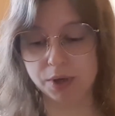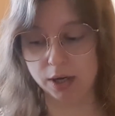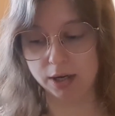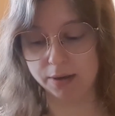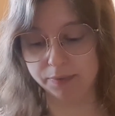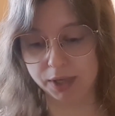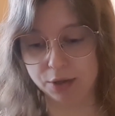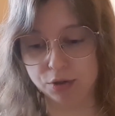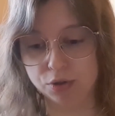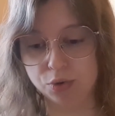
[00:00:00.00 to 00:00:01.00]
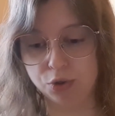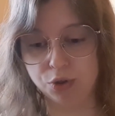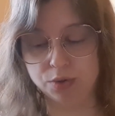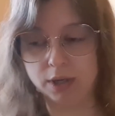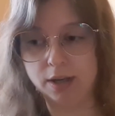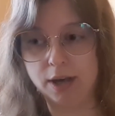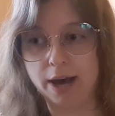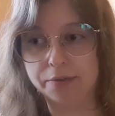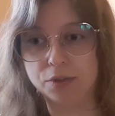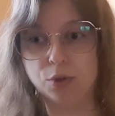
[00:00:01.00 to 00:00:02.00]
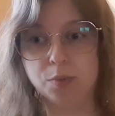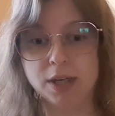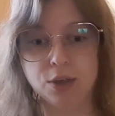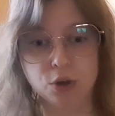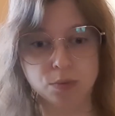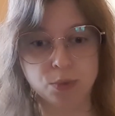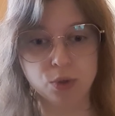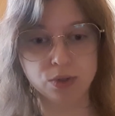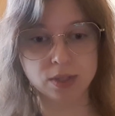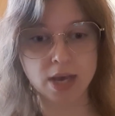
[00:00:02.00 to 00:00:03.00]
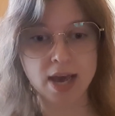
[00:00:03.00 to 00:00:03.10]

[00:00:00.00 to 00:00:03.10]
I used to have so many notebooks,